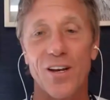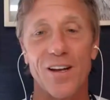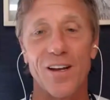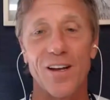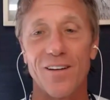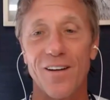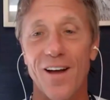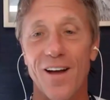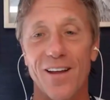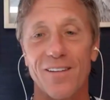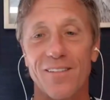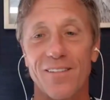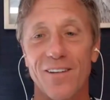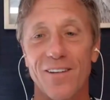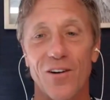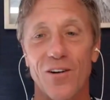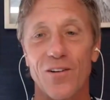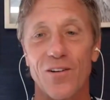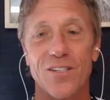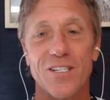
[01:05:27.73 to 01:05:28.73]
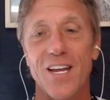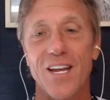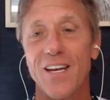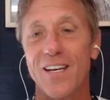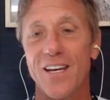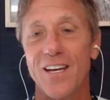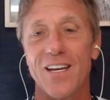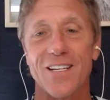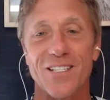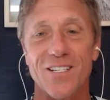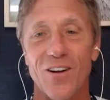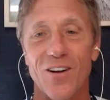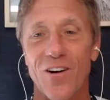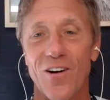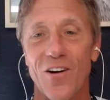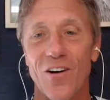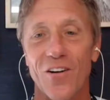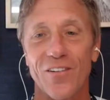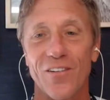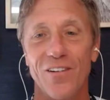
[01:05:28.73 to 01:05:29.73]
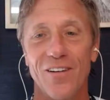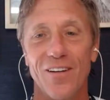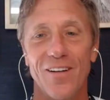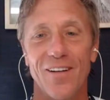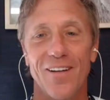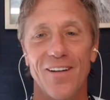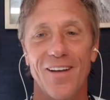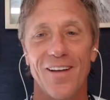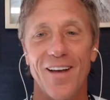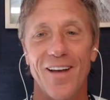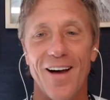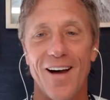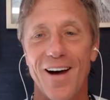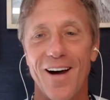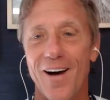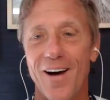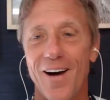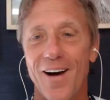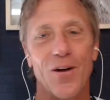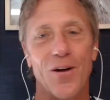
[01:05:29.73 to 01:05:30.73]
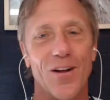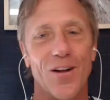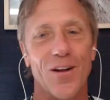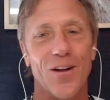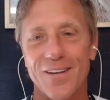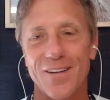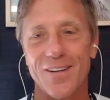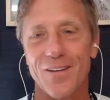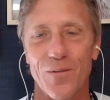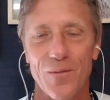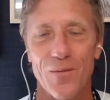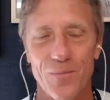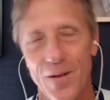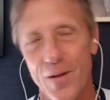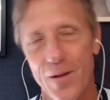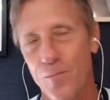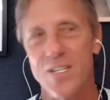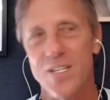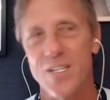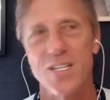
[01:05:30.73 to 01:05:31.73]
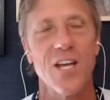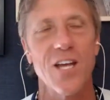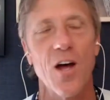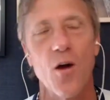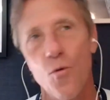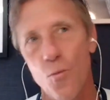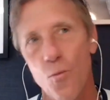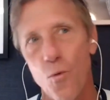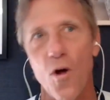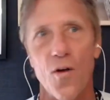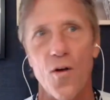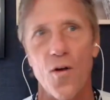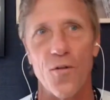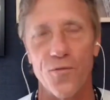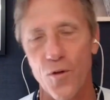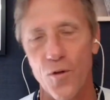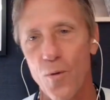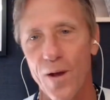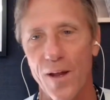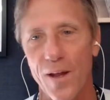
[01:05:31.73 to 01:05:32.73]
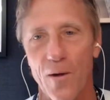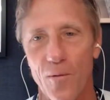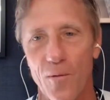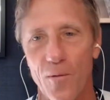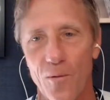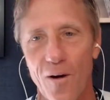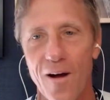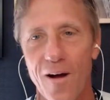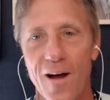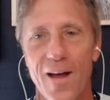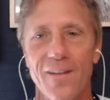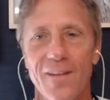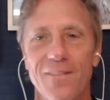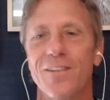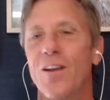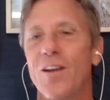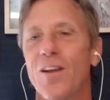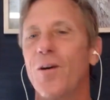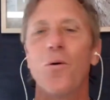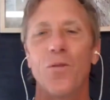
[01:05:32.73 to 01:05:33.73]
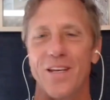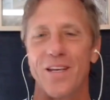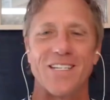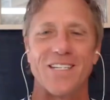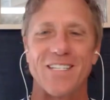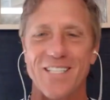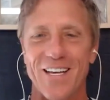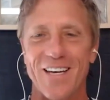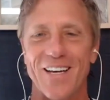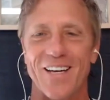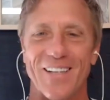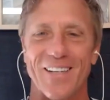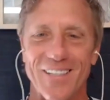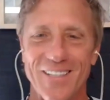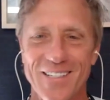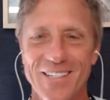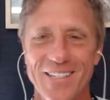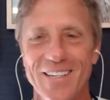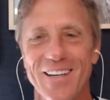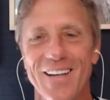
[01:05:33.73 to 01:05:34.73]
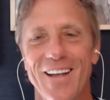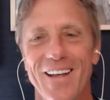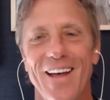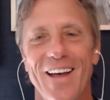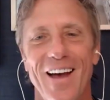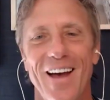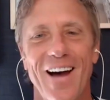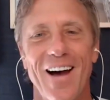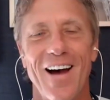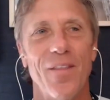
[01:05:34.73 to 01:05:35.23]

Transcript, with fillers: look at it like you know 10 years on um, you know it it was so worth doing it right you know all these things